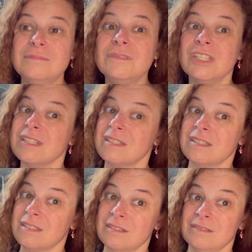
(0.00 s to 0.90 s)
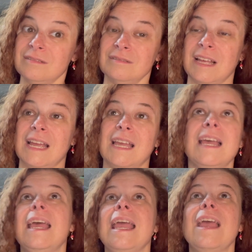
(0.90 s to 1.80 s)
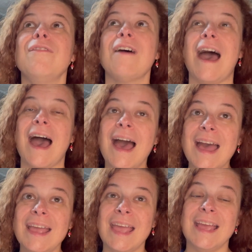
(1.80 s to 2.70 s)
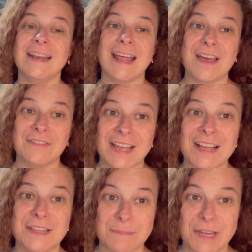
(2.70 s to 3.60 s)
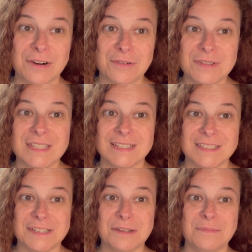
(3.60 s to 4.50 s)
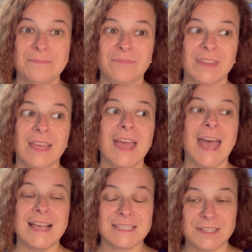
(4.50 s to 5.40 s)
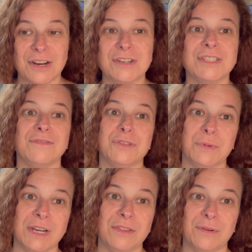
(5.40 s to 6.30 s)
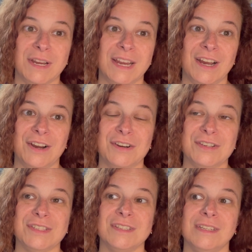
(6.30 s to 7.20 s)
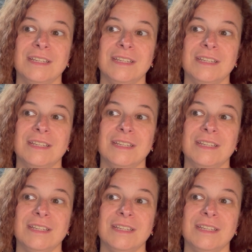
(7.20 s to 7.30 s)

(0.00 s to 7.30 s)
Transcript: just like if I can't navigate the medical system as a nurse of 23 years,